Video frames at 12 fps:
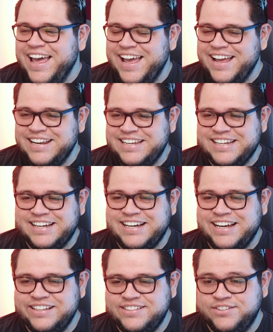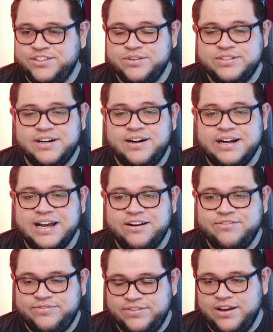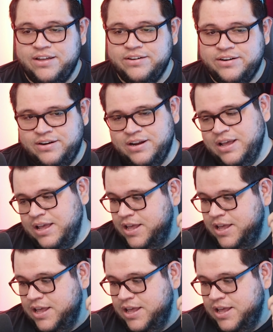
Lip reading: And so those are kind of the other